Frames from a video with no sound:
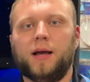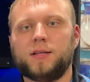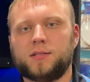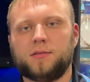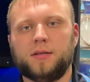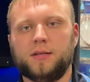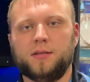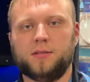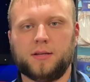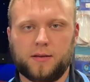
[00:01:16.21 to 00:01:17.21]
S
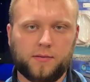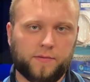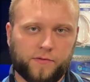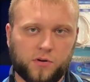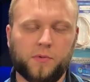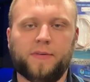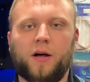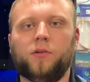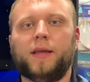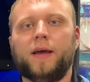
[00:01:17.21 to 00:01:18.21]
is a form of
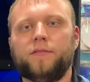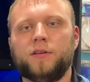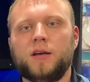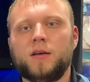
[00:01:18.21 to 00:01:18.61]
L NAV.